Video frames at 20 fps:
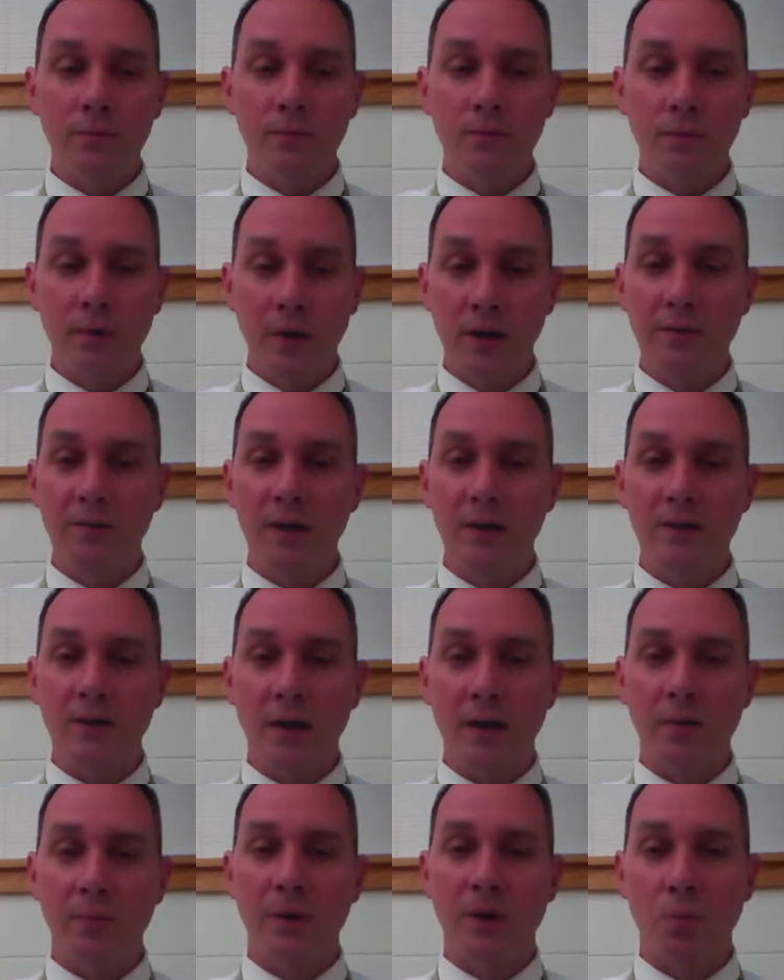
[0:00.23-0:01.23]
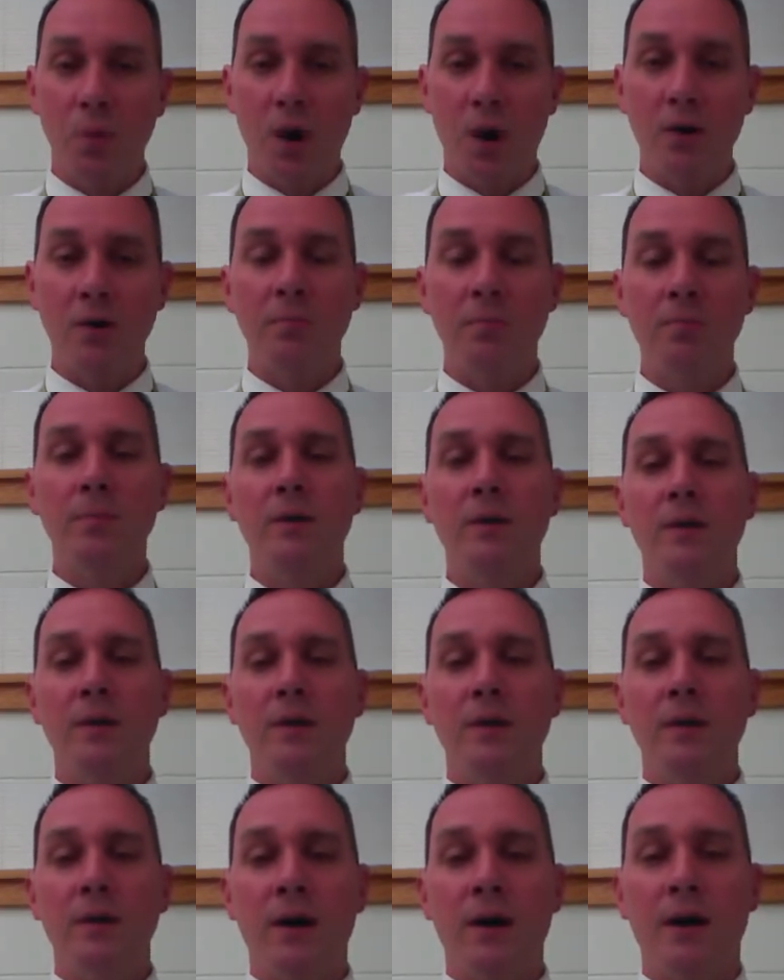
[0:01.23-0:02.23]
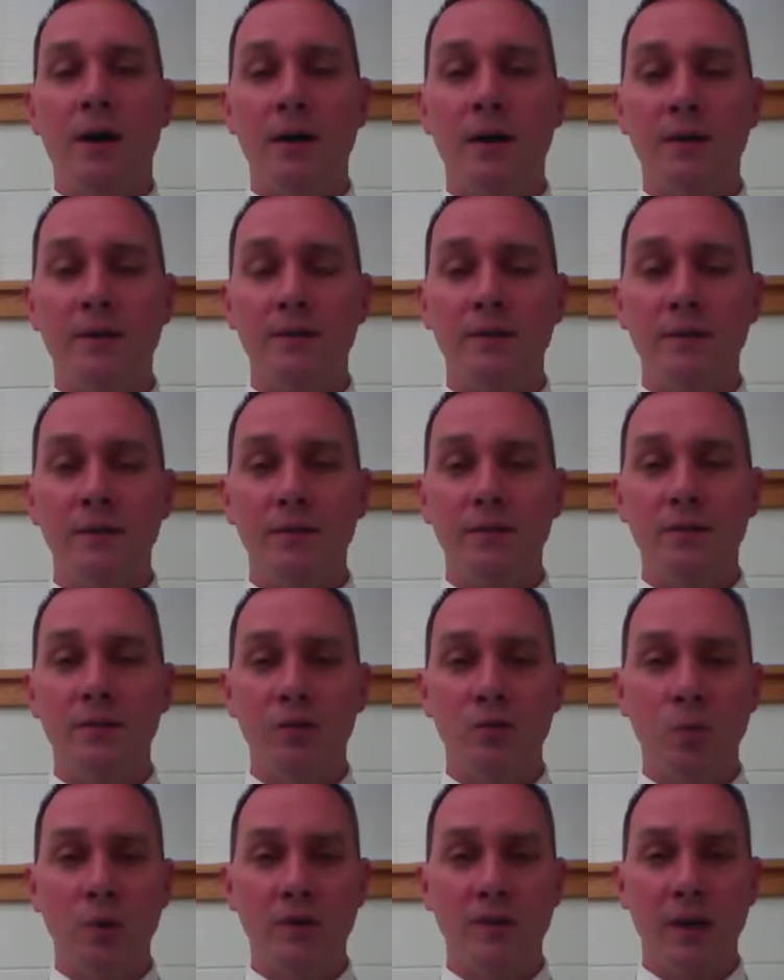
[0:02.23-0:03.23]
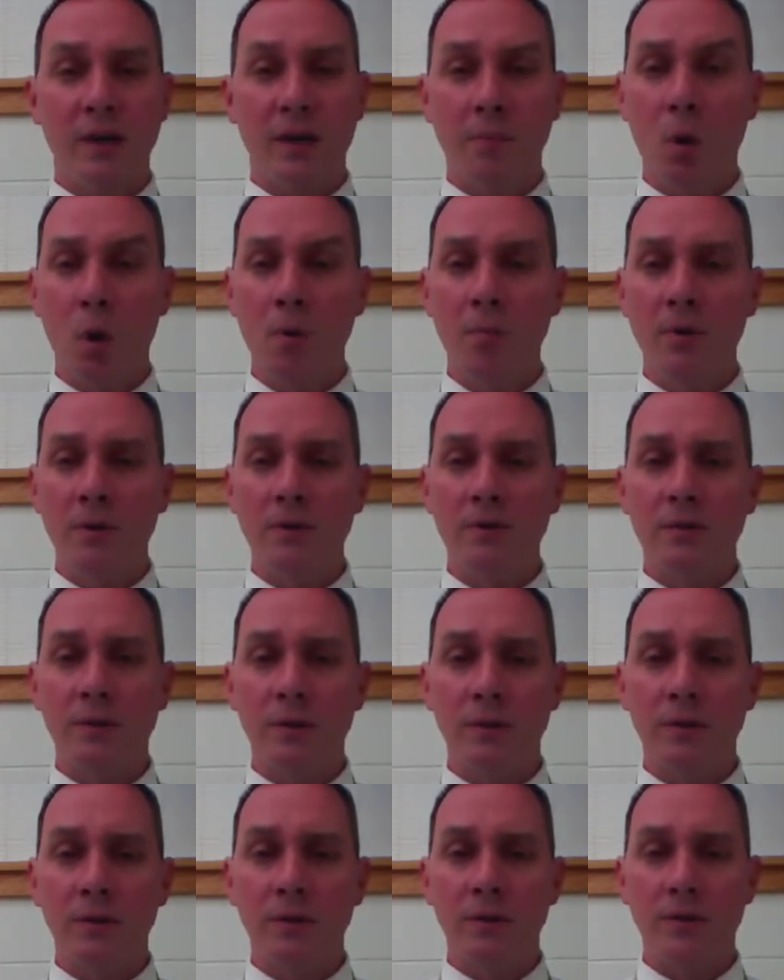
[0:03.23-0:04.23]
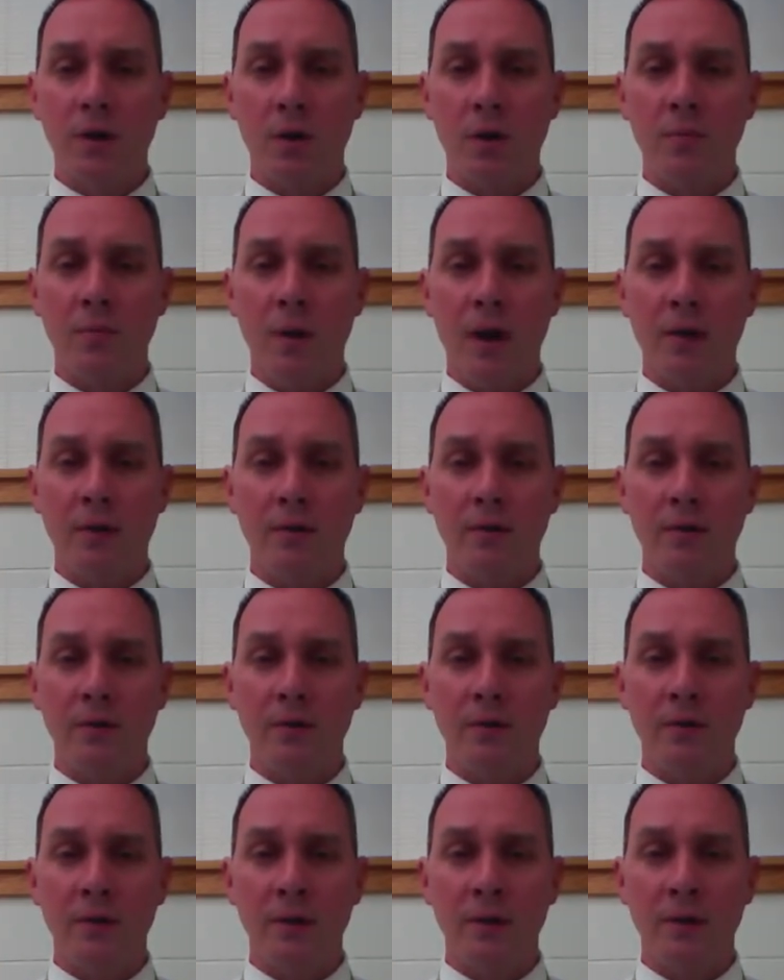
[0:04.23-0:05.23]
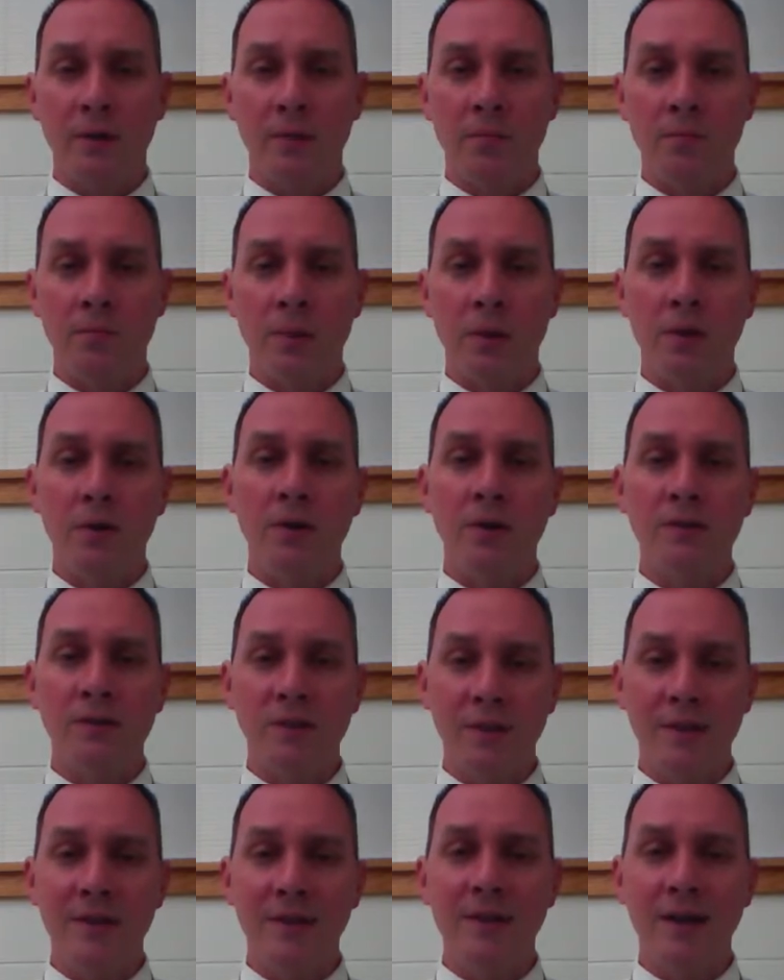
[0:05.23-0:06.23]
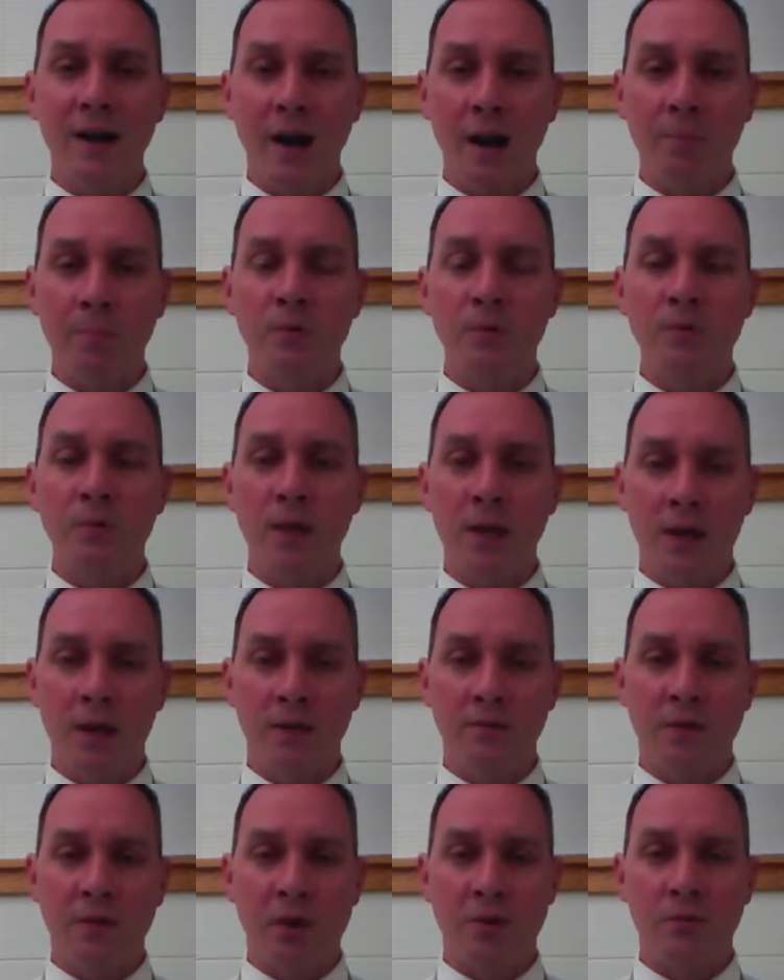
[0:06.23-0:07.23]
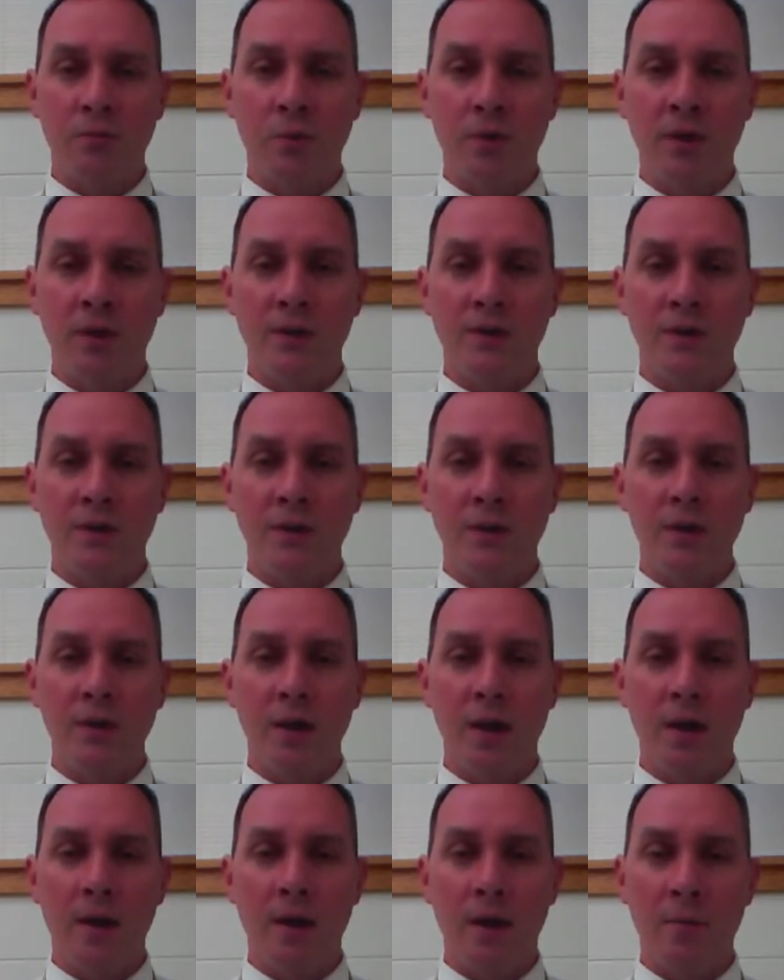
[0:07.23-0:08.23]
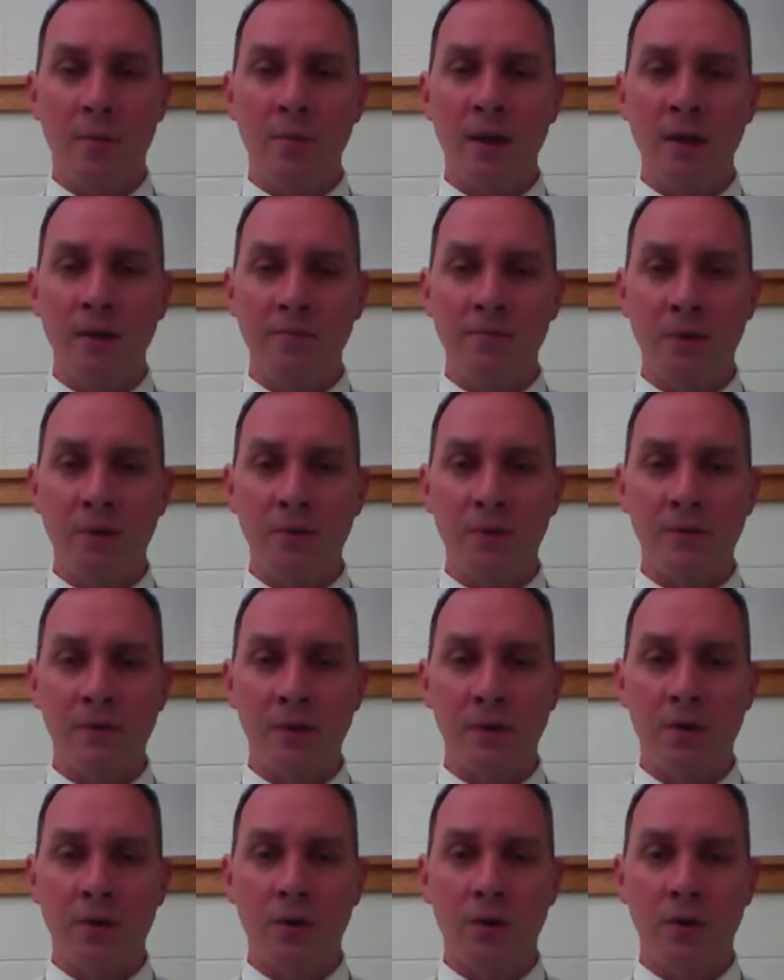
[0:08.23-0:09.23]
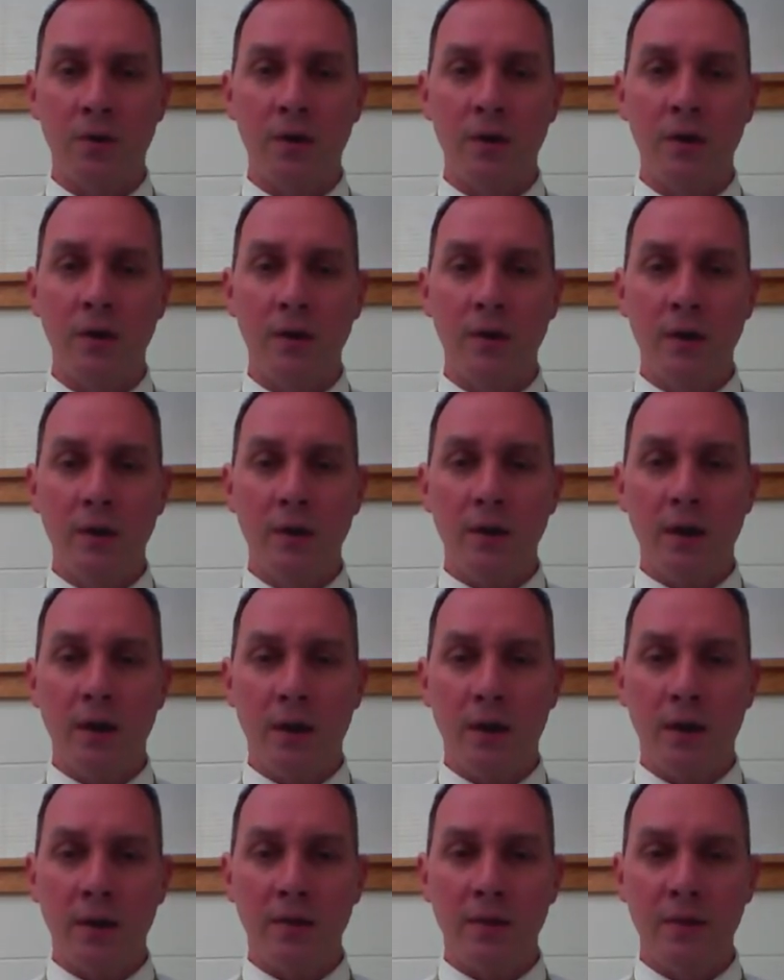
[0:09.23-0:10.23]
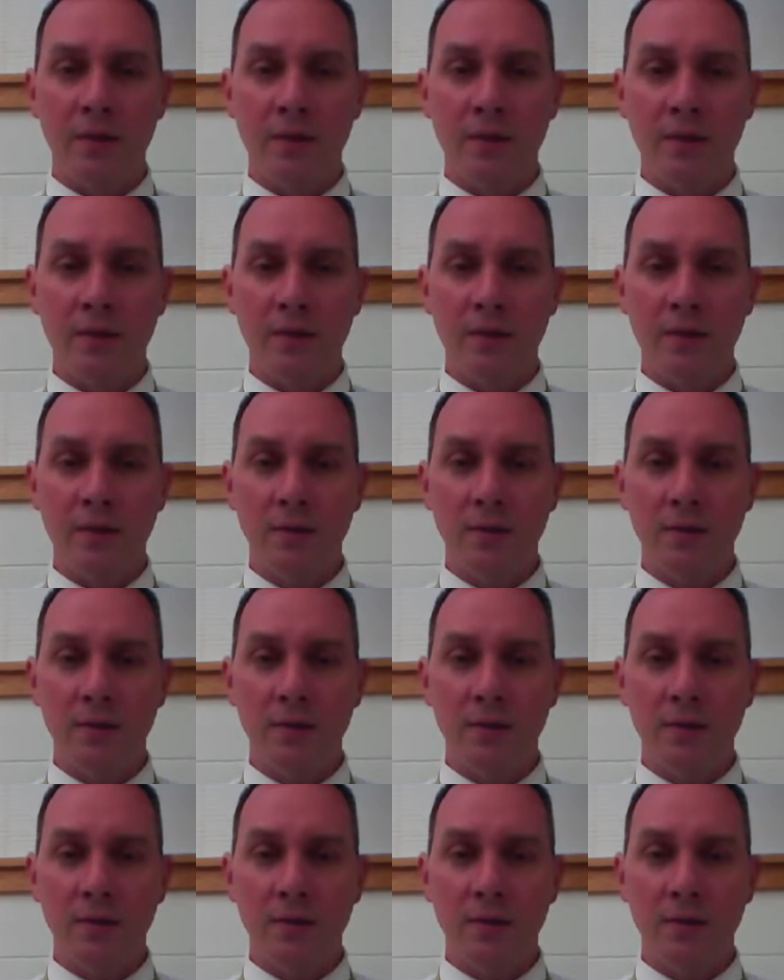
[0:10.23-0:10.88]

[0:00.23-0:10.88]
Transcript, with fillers: Good evening, gentlemen, and welcome. I uh, just want to take a moment to talk about the periods leading up to the age of exploration, uh, mainly focusing on uh, the